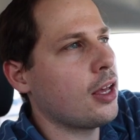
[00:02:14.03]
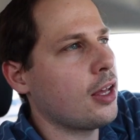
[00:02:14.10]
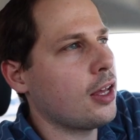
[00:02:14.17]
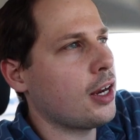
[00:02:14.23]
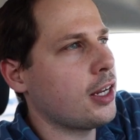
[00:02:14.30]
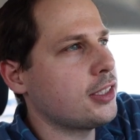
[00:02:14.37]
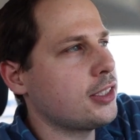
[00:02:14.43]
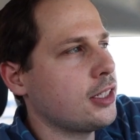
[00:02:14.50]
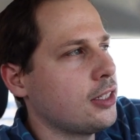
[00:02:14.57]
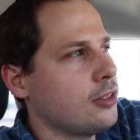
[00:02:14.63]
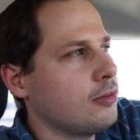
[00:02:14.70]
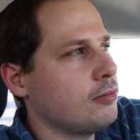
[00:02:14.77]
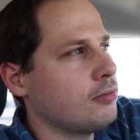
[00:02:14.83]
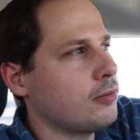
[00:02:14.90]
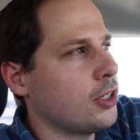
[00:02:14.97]
And I said,
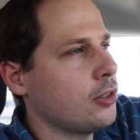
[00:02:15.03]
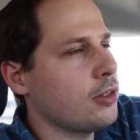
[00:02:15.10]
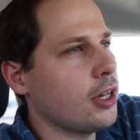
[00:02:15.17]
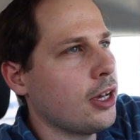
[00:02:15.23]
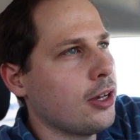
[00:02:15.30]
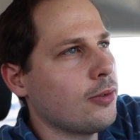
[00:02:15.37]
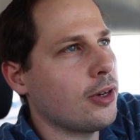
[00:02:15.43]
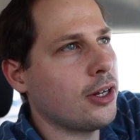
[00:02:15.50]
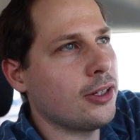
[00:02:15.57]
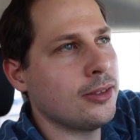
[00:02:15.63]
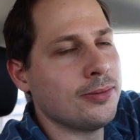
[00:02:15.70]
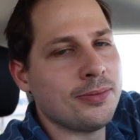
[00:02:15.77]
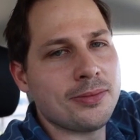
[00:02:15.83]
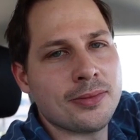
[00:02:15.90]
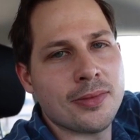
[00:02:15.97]
okay, well,
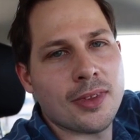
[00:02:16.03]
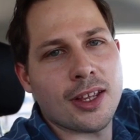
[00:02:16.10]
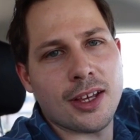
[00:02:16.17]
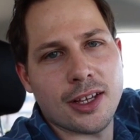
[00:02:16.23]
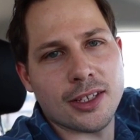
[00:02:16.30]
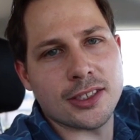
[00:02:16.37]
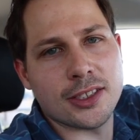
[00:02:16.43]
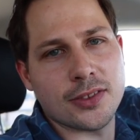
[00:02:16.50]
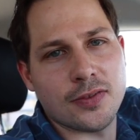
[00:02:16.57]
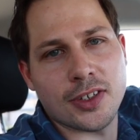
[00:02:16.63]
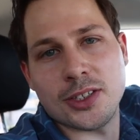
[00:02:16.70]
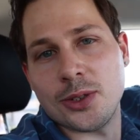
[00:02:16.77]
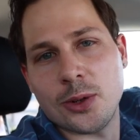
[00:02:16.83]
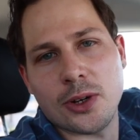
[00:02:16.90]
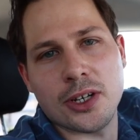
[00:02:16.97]
it's
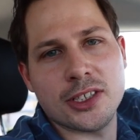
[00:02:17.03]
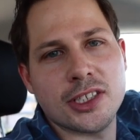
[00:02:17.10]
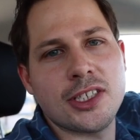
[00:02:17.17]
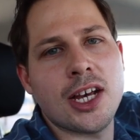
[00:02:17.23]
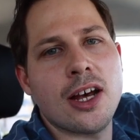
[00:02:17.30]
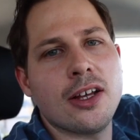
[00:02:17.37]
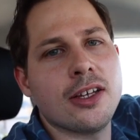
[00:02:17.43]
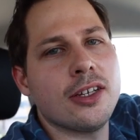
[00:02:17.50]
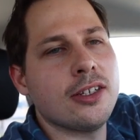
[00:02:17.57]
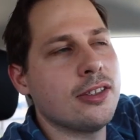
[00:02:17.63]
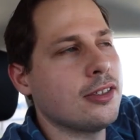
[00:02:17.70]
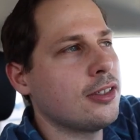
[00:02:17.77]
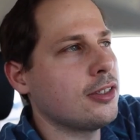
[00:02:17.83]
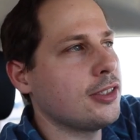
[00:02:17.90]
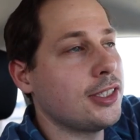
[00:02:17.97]
Victoria's
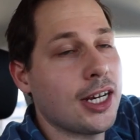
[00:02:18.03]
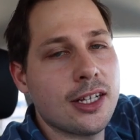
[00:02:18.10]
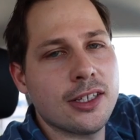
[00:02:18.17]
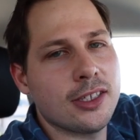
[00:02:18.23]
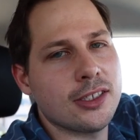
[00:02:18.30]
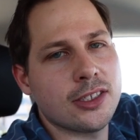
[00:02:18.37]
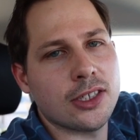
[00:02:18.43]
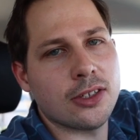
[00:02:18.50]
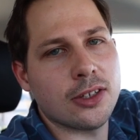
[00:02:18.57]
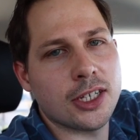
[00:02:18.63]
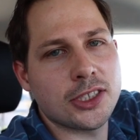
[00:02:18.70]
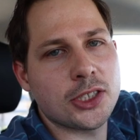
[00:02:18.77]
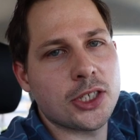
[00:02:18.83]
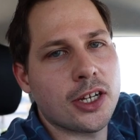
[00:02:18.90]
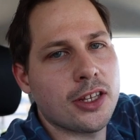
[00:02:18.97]
Italian Deli, so
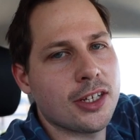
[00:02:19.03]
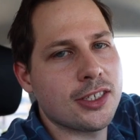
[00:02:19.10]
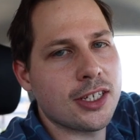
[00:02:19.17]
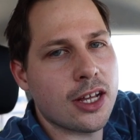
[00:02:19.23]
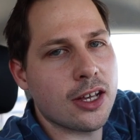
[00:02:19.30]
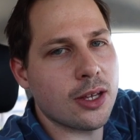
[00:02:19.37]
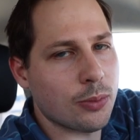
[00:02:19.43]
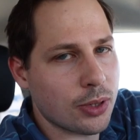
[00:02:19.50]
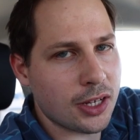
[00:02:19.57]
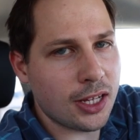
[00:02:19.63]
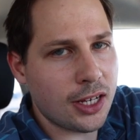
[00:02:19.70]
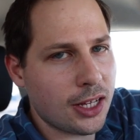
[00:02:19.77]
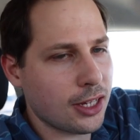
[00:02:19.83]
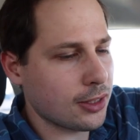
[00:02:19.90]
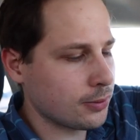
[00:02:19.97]
let's try the Italian
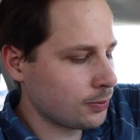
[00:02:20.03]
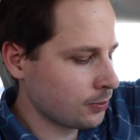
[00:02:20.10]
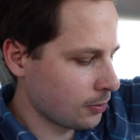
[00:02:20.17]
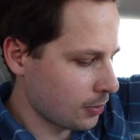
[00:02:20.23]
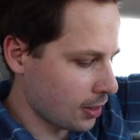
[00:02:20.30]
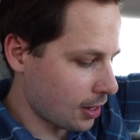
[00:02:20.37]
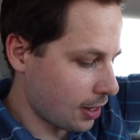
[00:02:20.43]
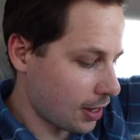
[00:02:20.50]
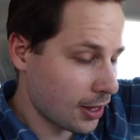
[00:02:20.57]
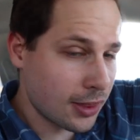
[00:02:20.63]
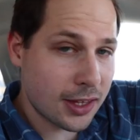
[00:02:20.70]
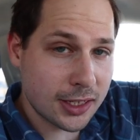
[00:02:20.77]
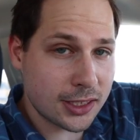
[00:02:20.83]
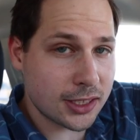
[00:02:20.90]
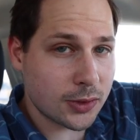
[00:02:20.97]
panini. And
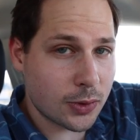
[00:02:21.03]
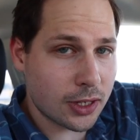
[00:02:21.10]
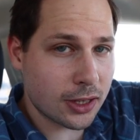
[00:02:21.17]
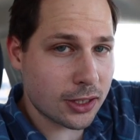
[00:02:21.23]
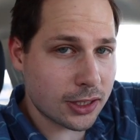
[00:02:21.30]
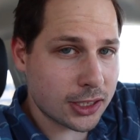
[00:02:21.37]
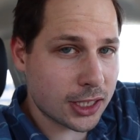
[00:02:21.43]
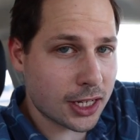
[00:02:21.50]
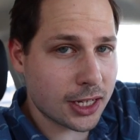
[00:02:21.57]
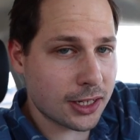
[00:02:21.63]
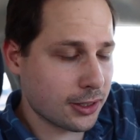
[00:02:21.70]
this is what it looks like.